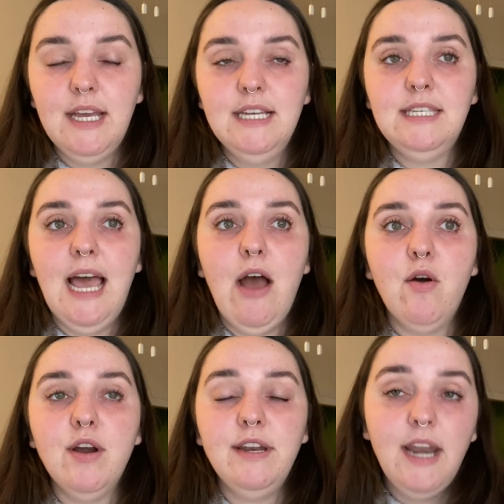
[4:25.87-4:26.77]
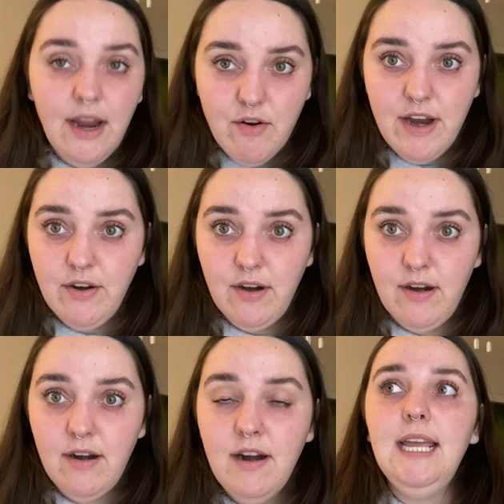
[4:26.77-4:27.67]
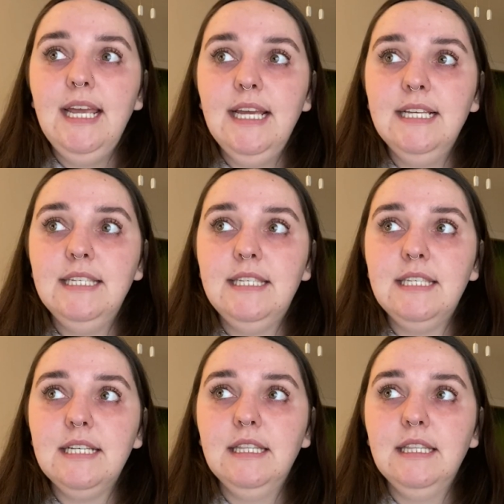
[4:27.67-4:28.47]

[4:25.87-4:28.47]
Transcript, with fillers: is our narrator is